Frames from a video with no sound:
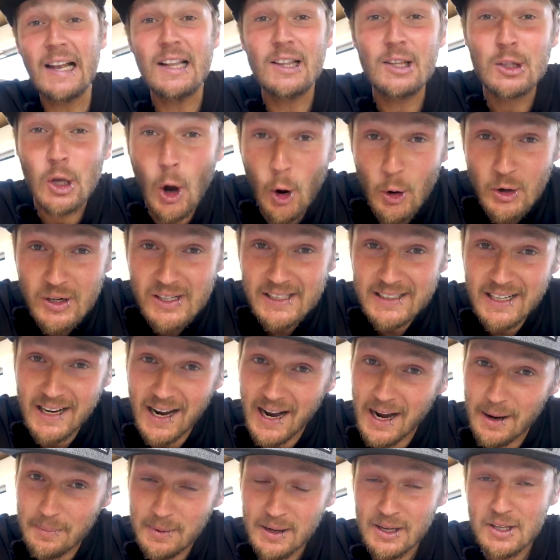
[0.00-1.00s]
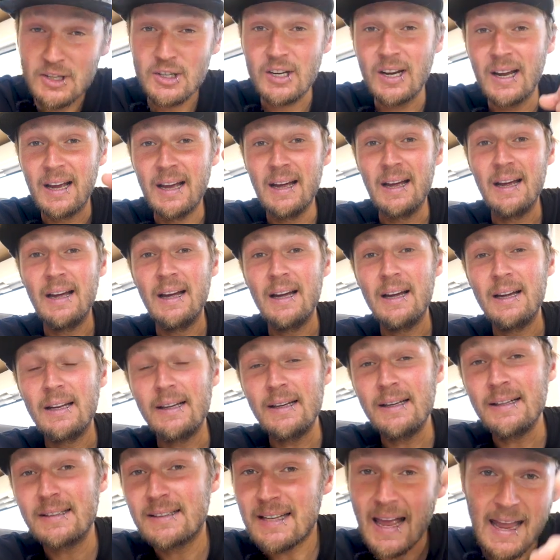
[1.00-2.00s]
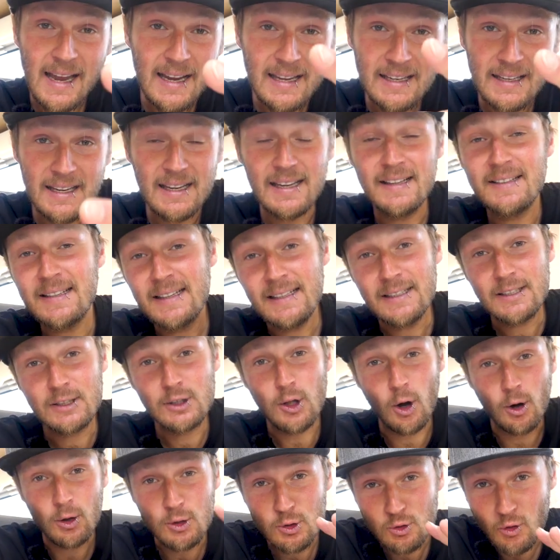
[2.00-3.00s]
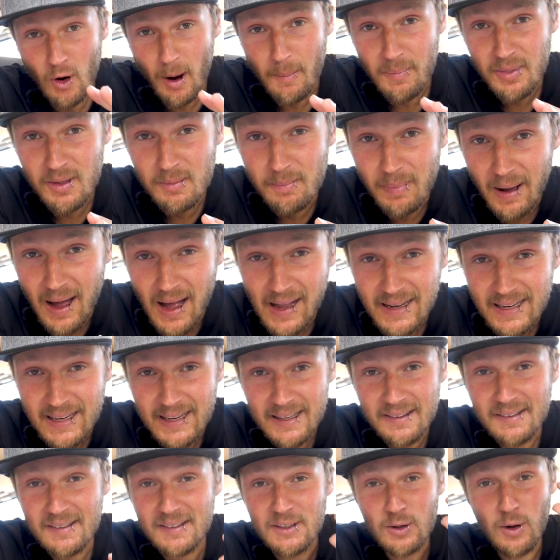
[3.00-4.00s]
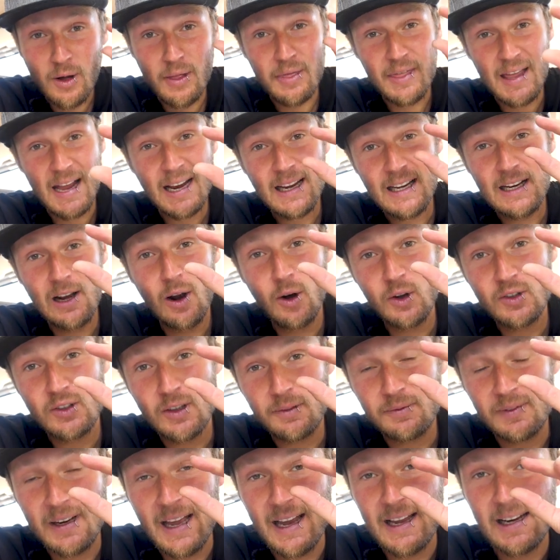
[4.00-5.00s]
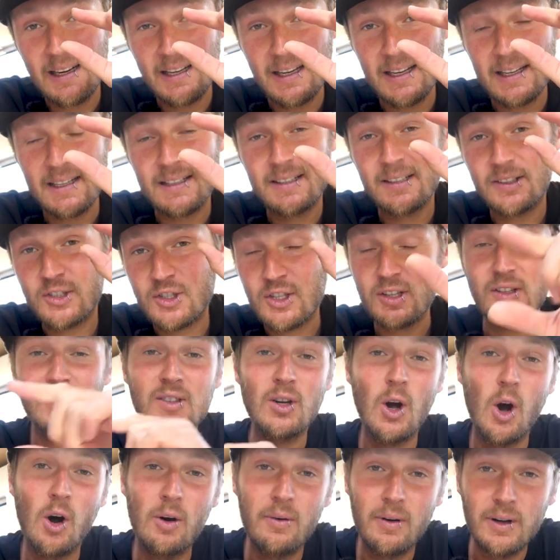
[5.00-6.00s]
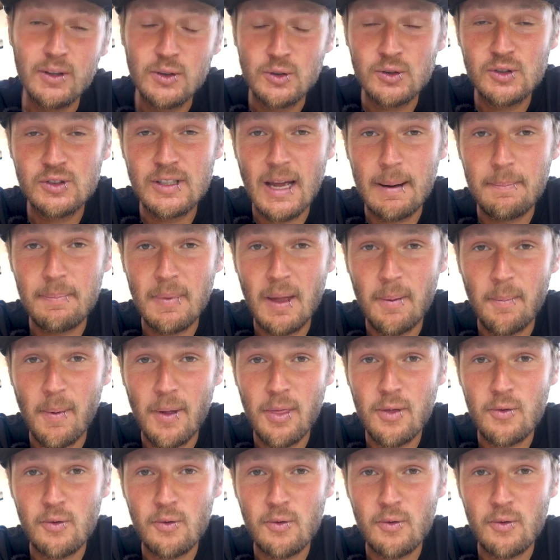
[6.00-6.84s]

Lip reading: are total garbage. Take it easy, don't drop the bar yet, you are that close of nailing it, just go over to step number